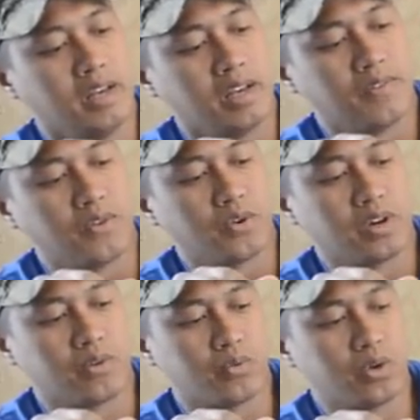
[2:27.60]
if you're
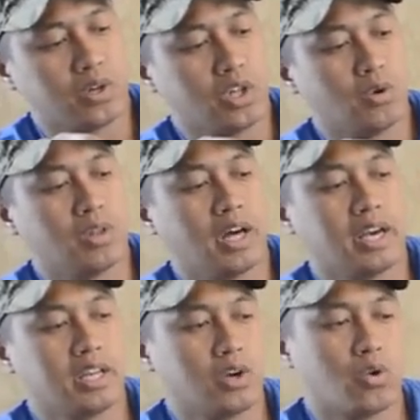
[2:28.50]
in real low
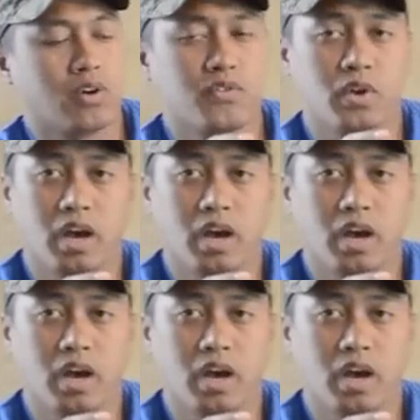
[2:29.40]
light, or if you